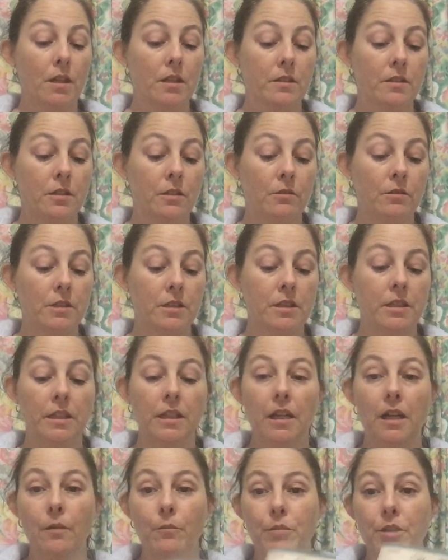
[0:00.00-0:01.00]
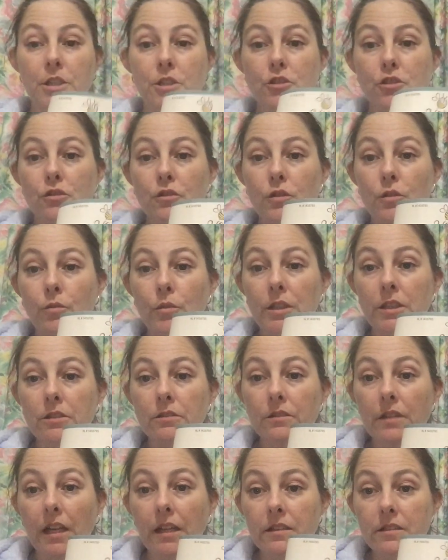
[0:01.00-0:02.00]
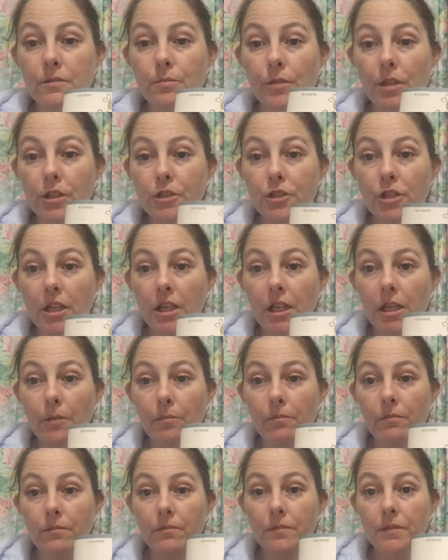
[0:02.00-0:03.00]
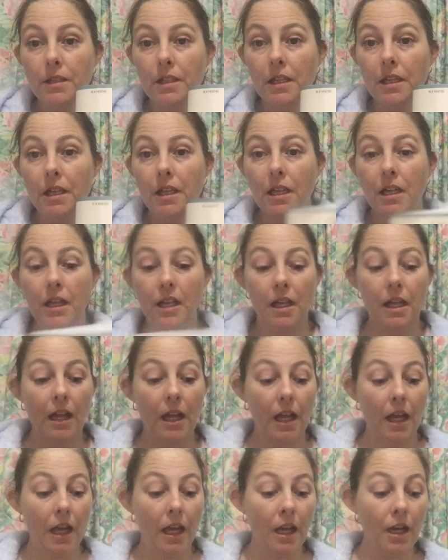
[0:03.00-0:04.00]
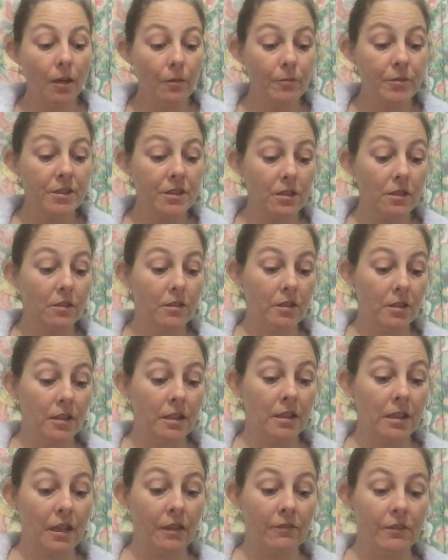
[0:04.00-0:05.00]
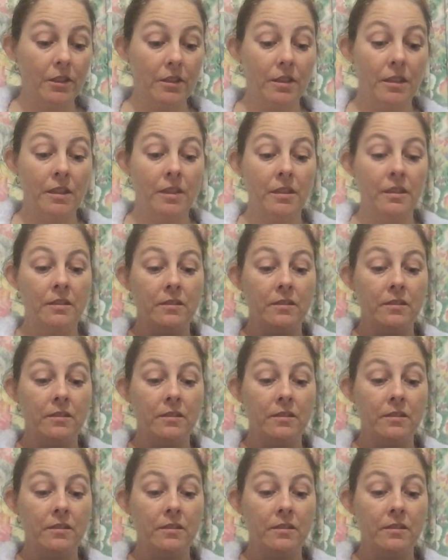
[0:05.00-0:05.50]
So it's the yarn bee sugar wheel. That's my jam. Absolutely love it. It